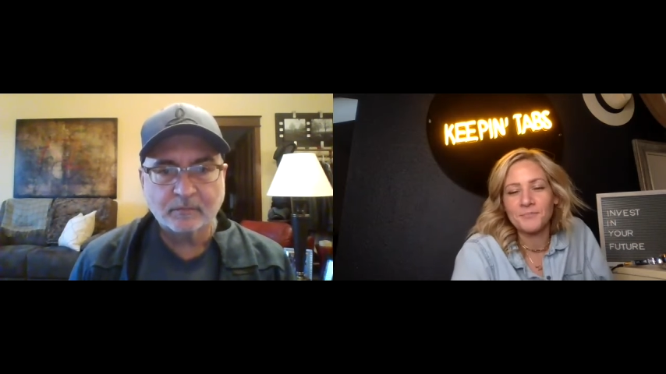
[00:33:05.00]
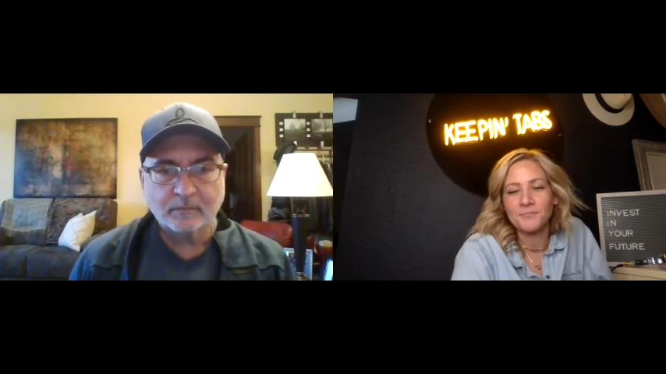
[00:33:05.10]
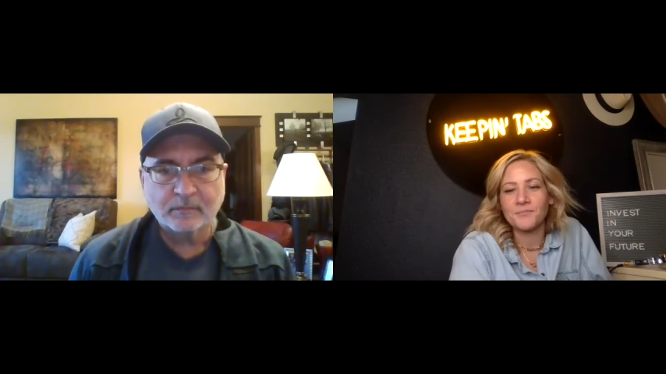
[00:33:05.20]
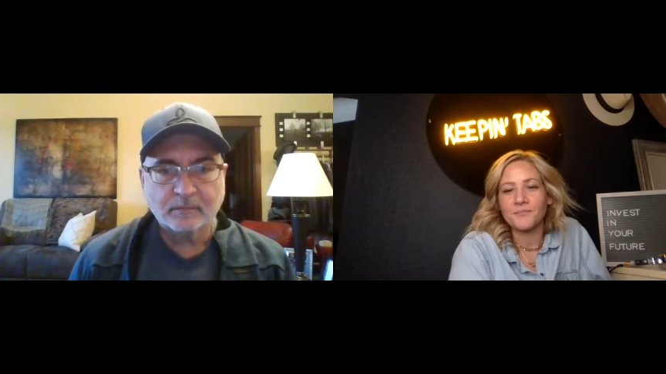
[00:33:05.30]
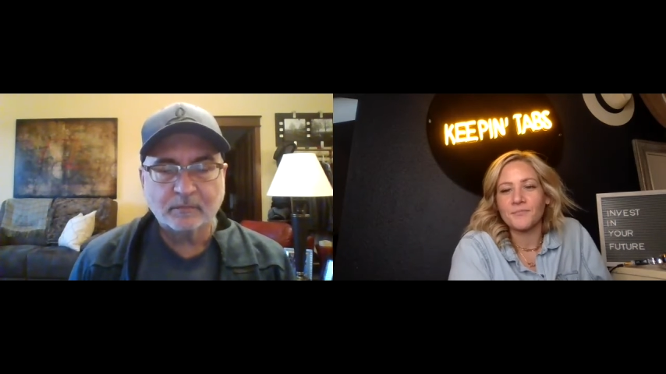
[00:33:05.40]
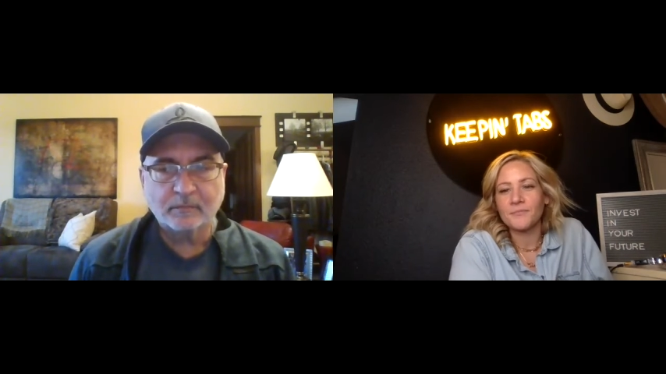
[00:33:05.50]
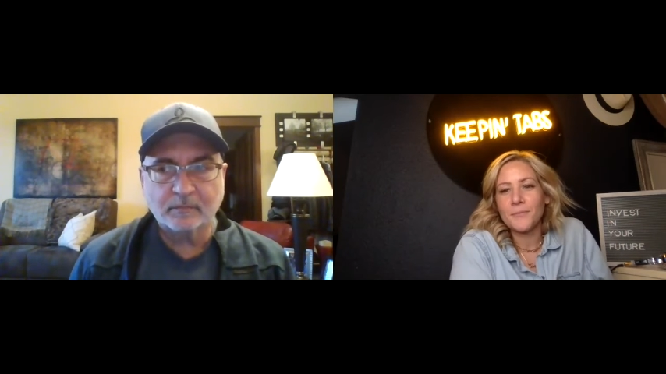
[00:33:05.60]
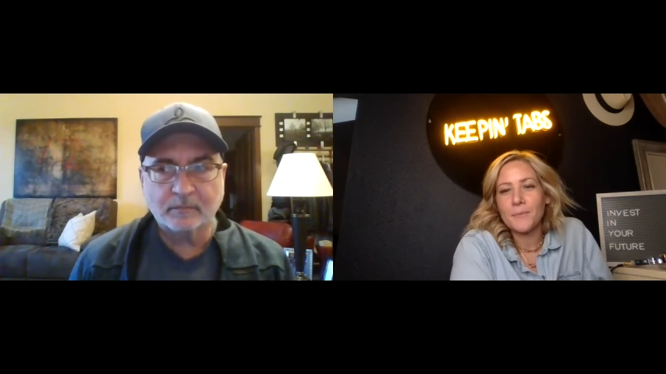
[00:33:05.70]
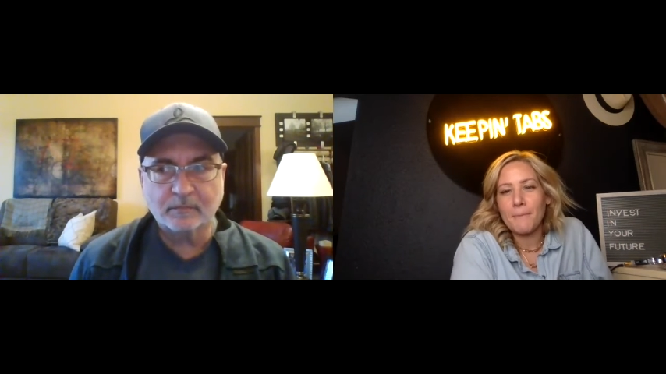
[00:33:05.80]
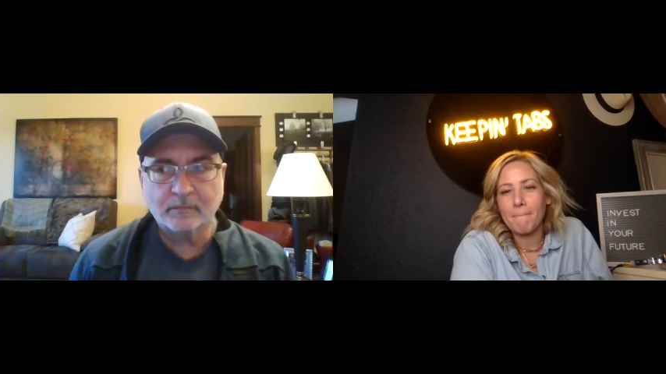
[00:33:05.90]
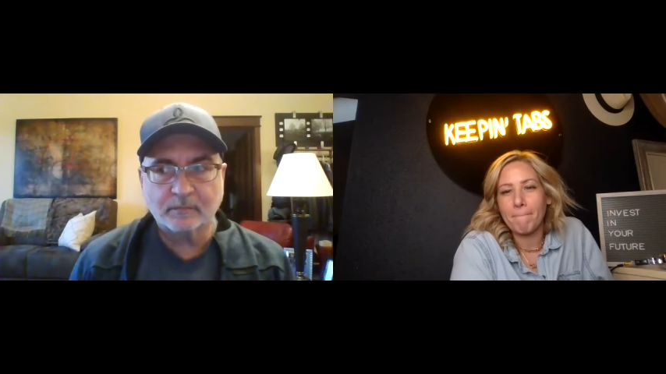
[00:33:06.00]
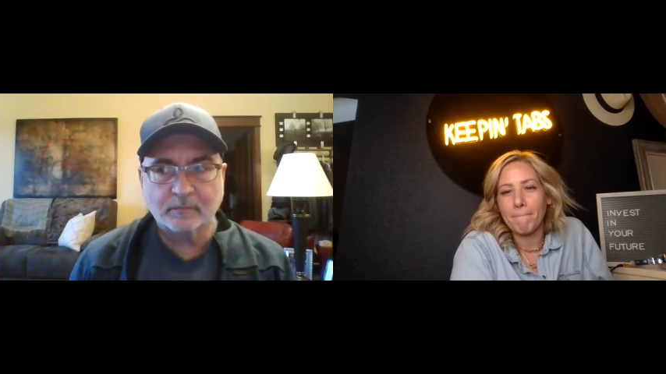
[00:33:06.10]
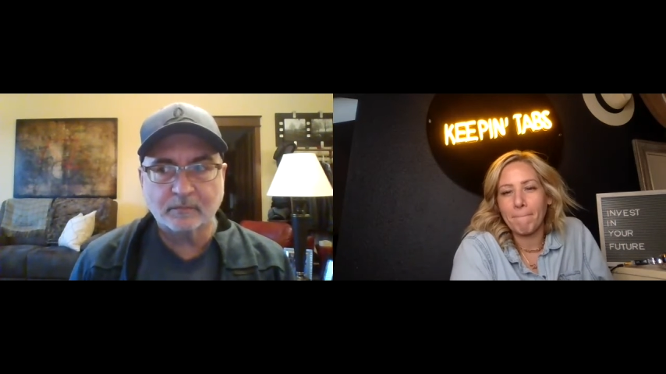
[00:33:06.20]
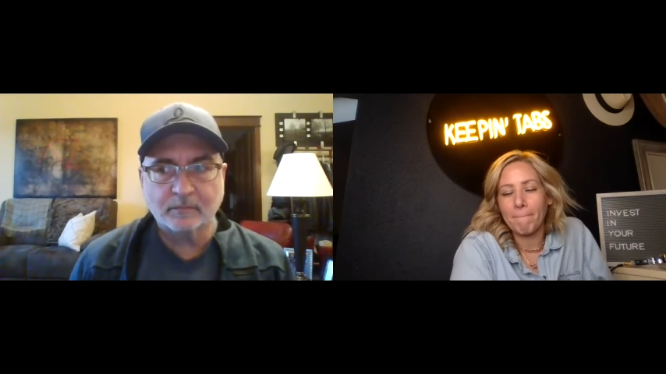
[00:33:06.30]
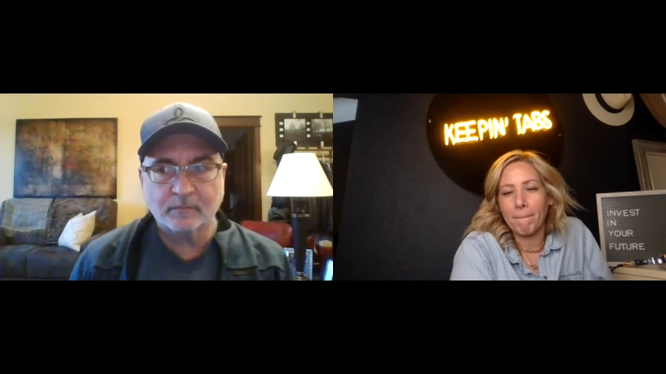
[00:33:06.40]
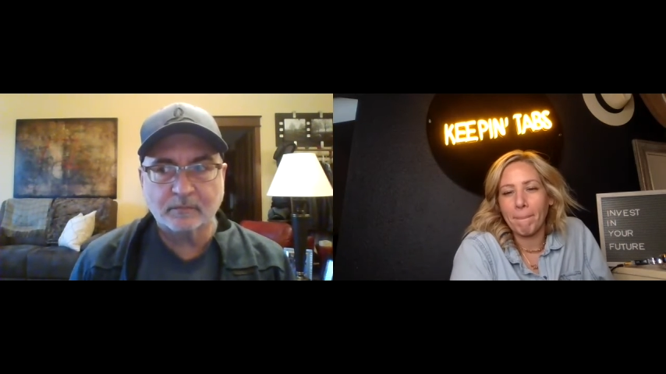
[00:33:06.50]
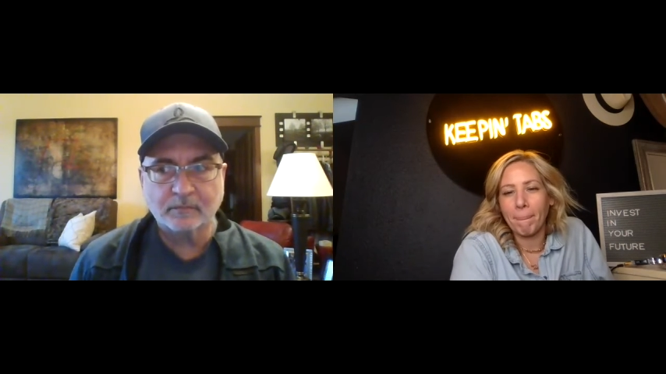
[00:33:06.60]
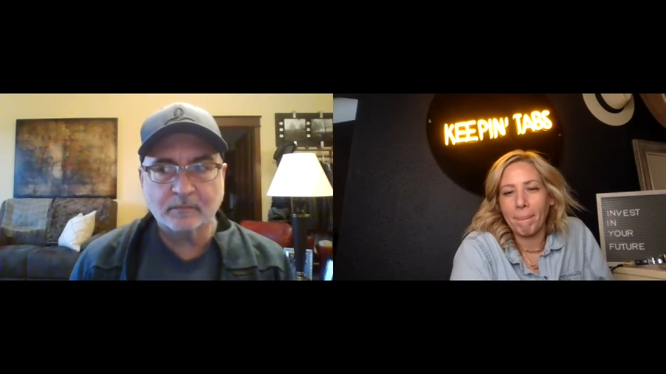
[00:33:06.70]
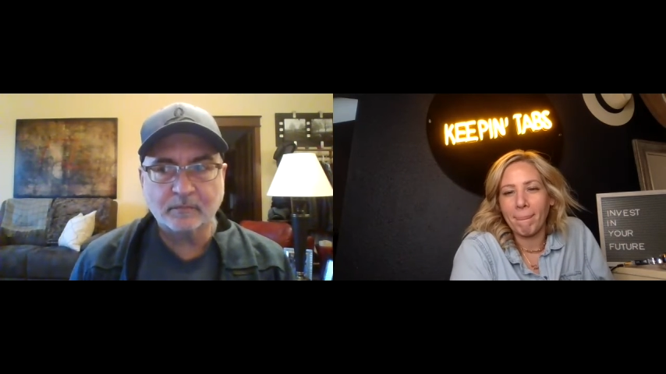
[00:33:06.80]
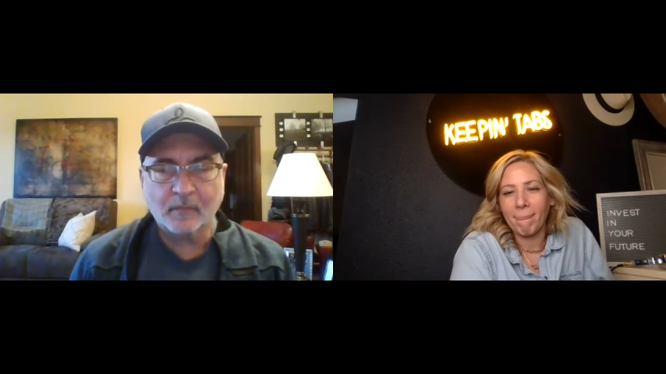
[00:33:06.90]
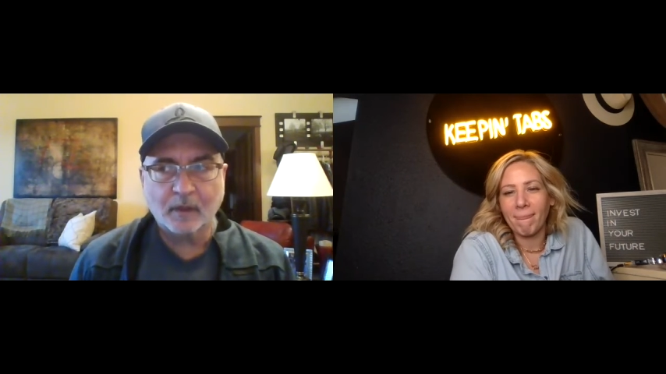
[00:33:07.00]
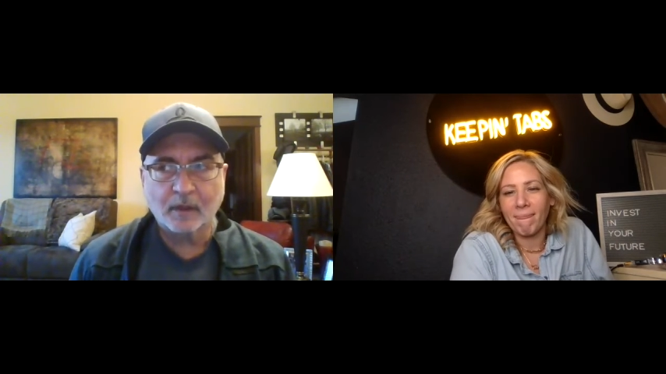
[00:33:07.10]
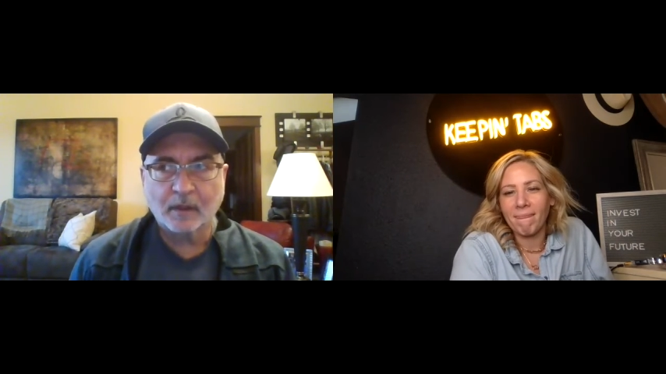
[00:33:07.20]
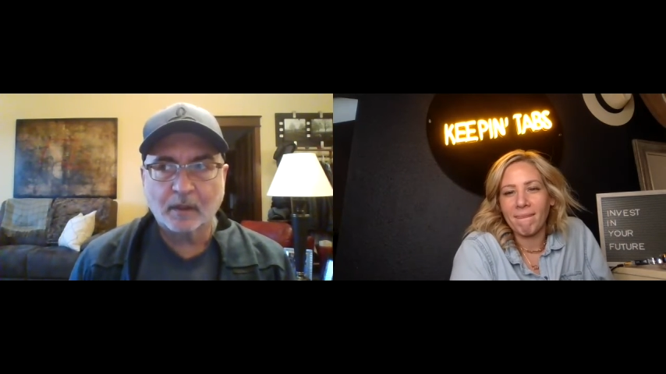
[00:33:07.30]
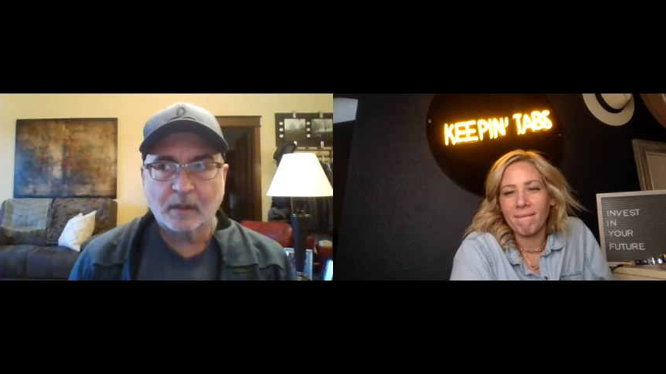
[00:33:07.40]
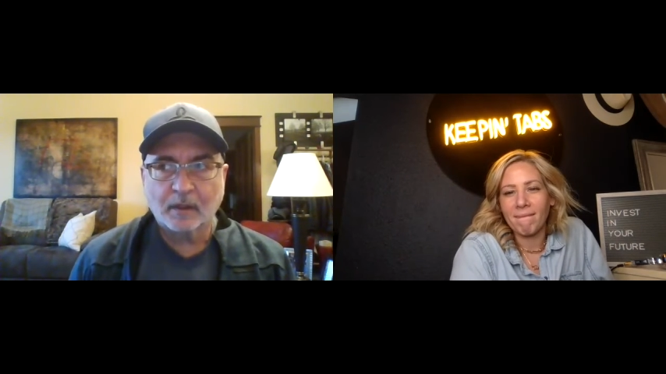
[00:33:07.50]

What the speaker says: (silence)